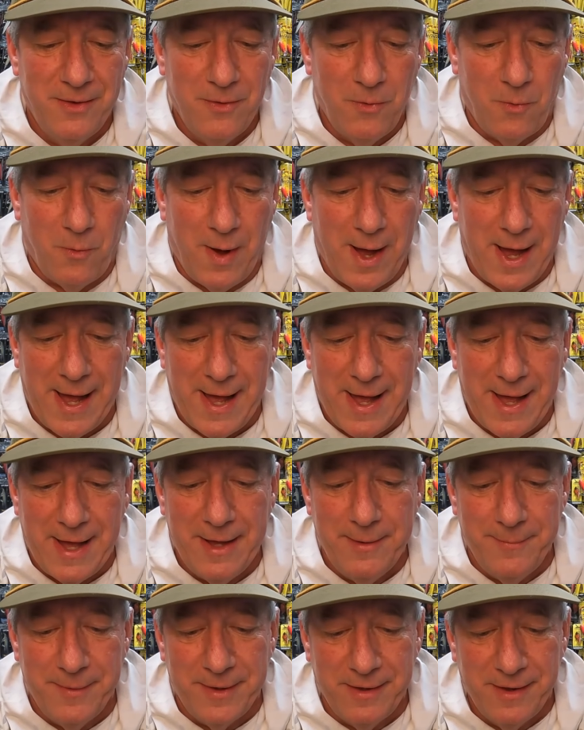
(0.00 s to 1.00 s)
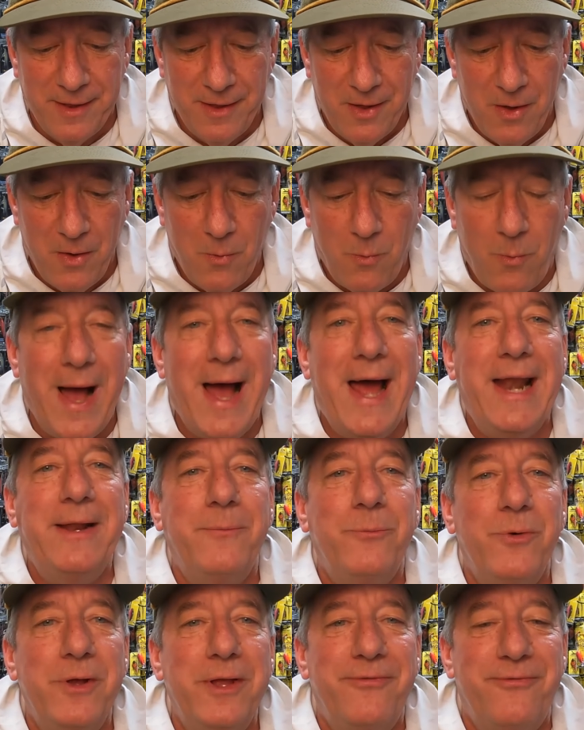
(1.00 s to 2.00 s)
Why? I mean, why
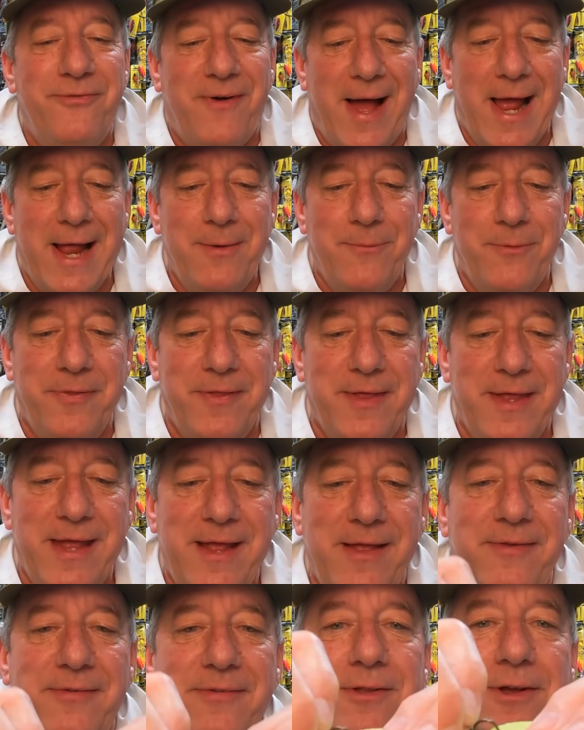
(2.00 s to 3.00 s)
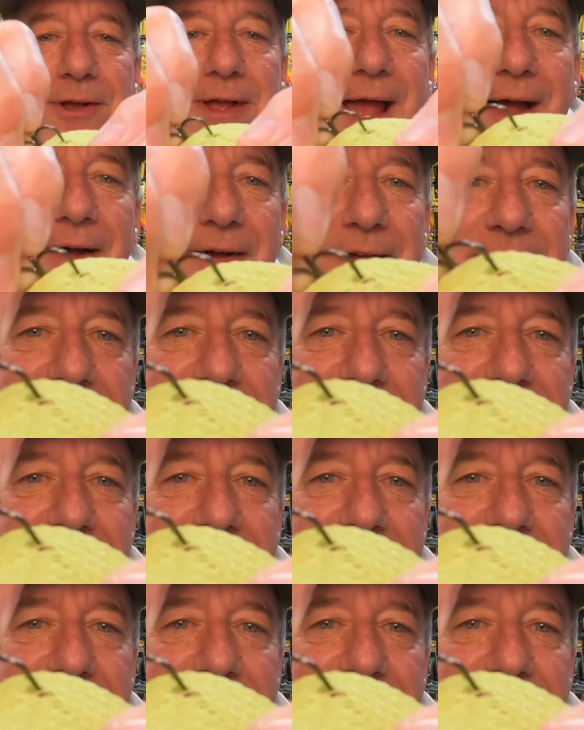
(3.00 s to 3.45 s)
did we fight with these? Look how